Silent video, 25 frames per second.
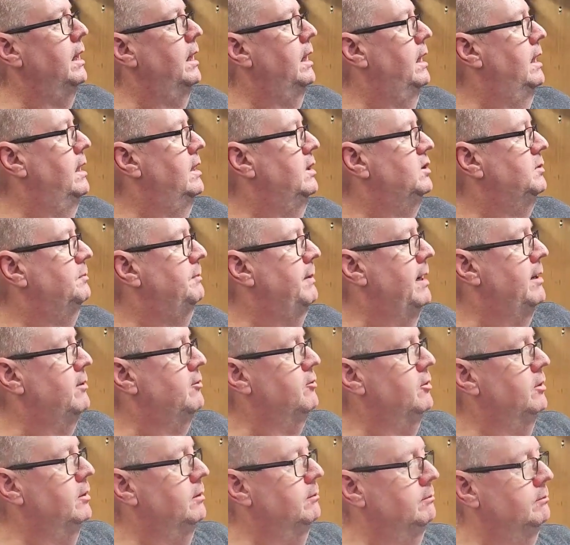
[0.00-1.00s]
a
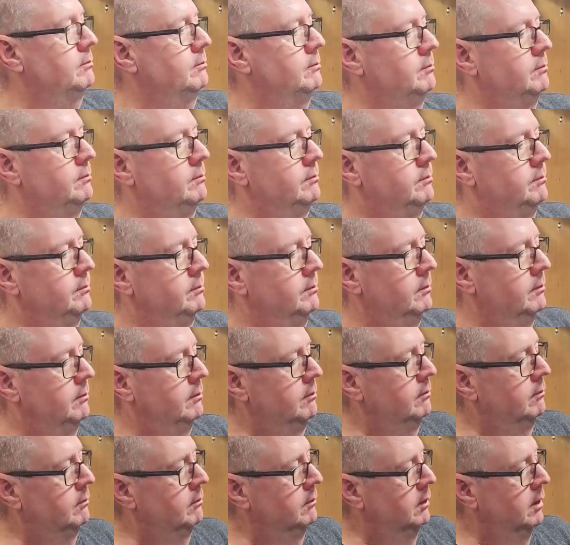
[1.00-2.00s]
Spektrum
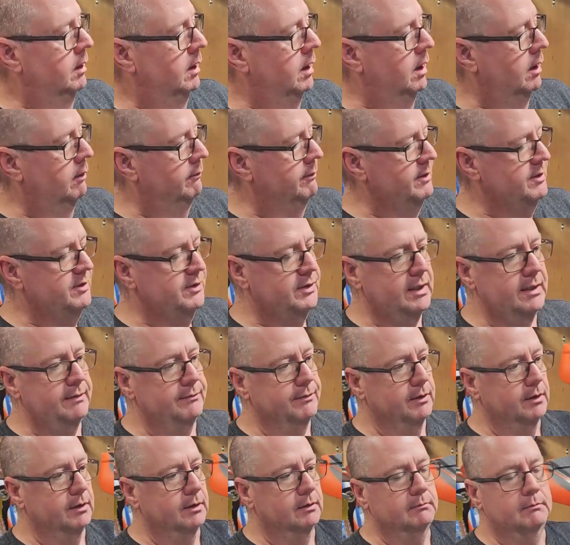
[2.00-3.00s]

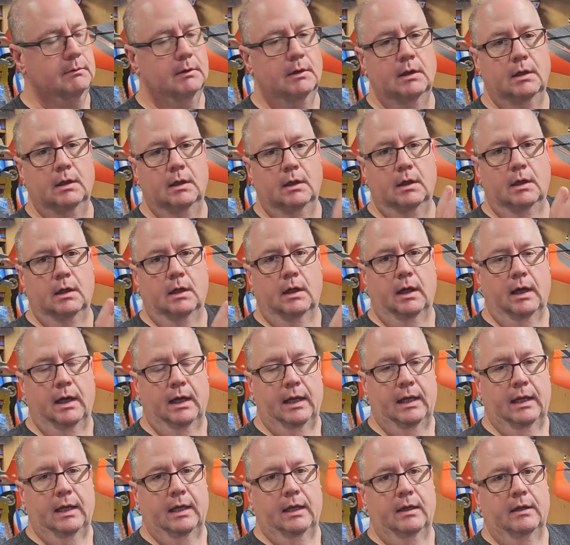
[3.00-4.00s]
receiver,
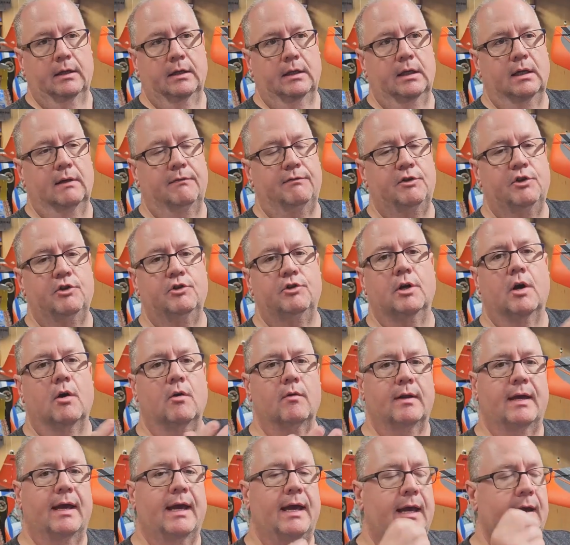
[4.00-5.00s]
and if you
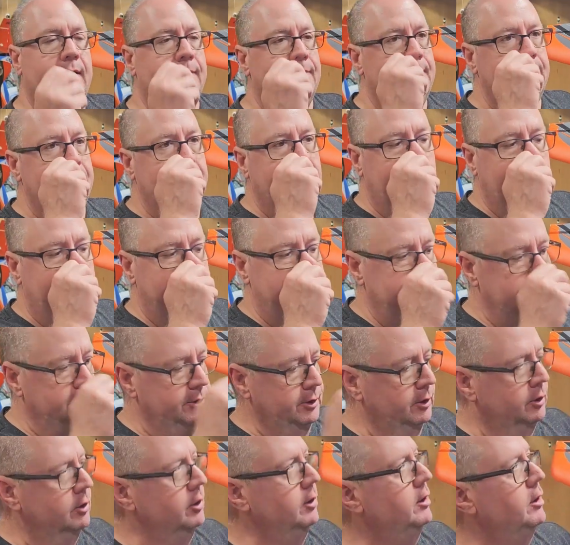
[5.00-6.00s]
don't have the
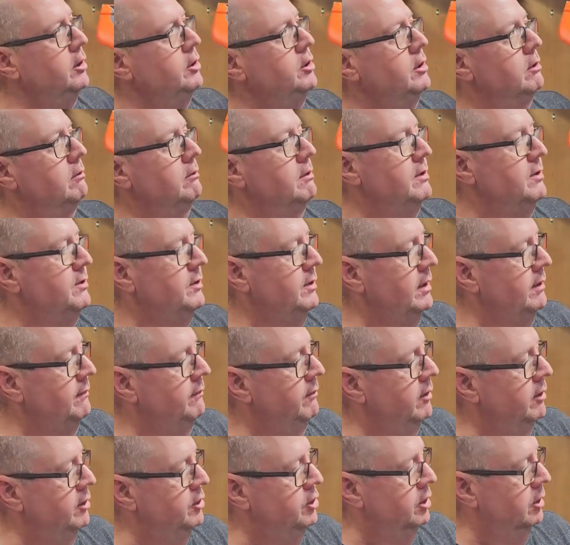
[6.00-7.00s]
option, you look in your
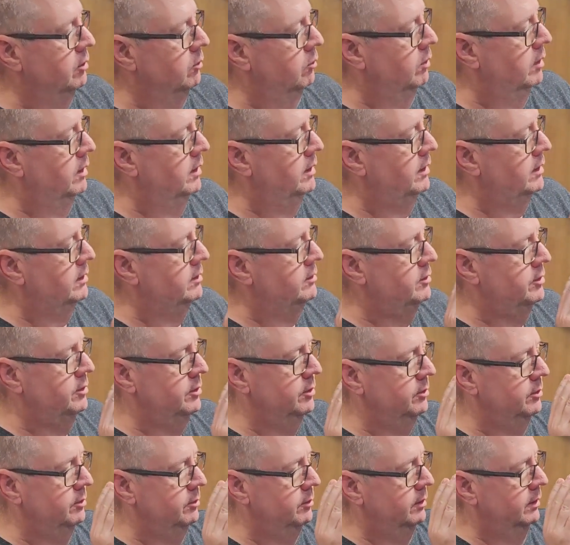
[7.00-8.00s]
receiver and you're wanting
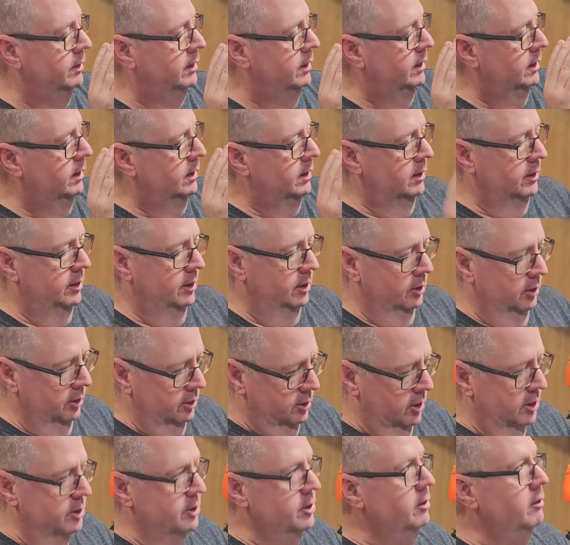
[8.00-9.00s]
to, you
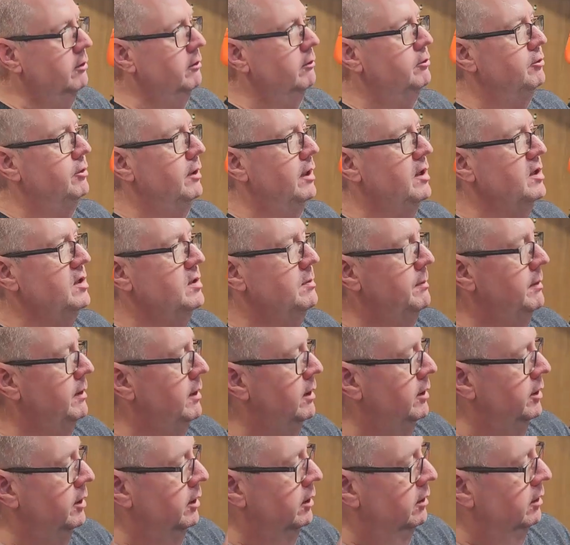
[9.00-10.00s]
look on your
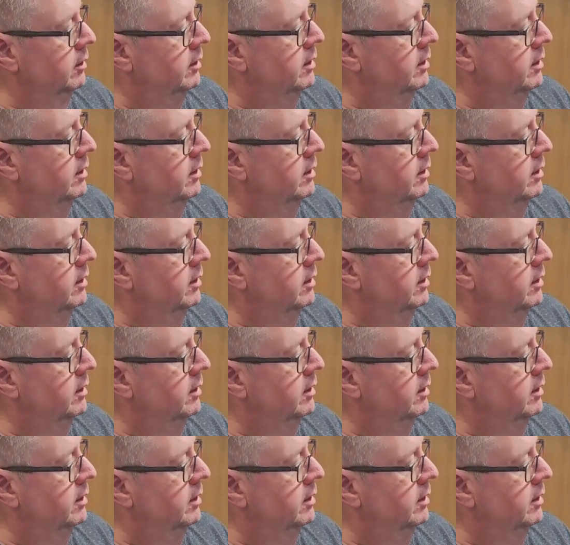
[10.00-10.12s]
transmitter and you're